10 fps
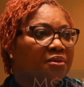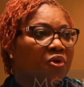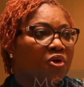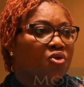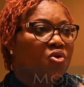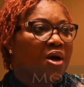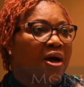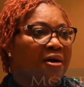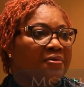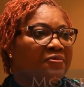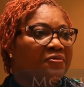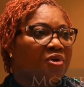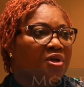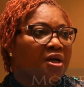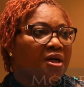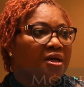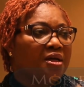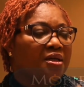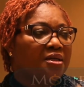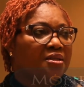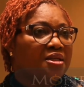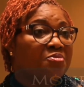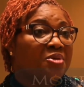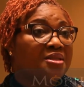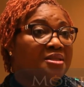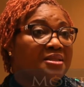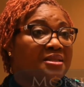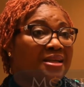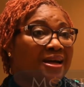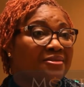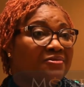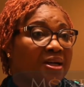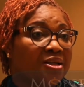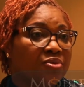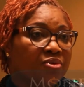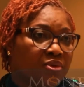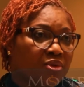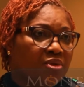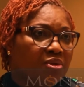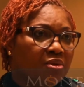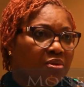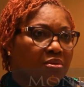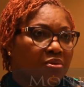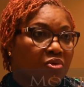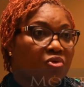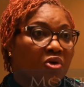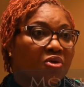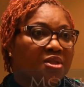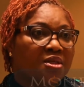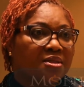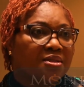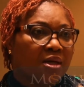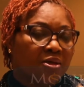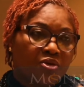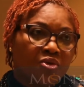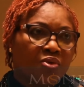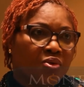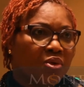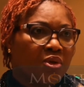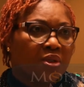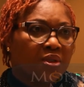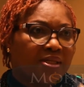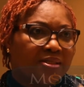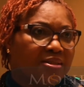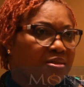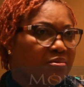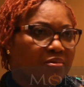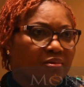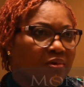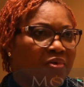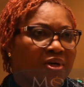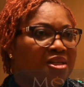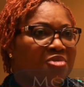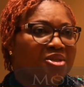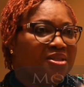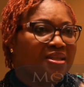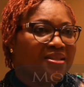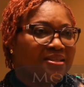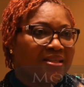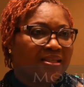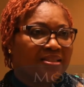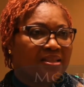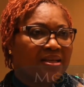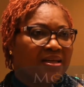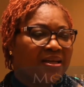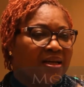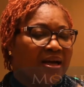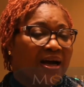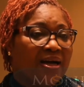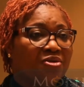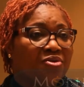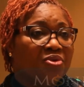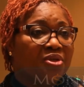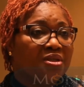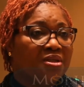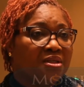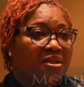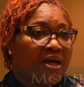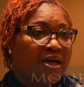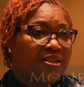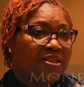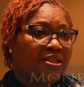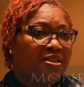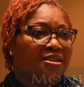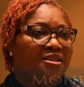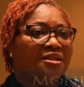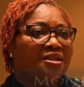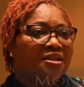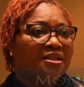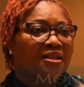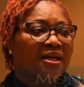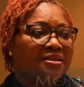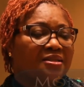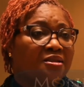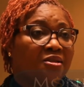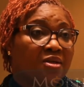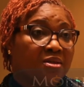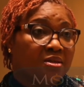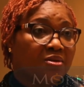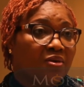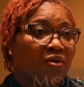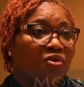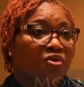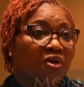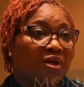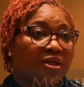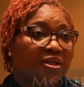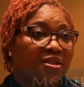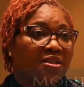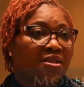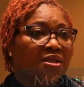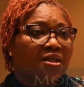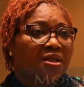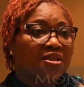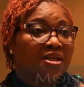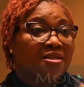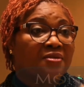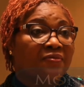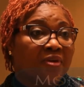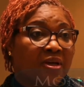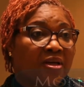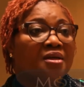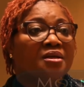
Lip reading: we also have the expertise in adding value to raw things. And so that is already a business starting there. How do we exchange that strength or knowledge transfer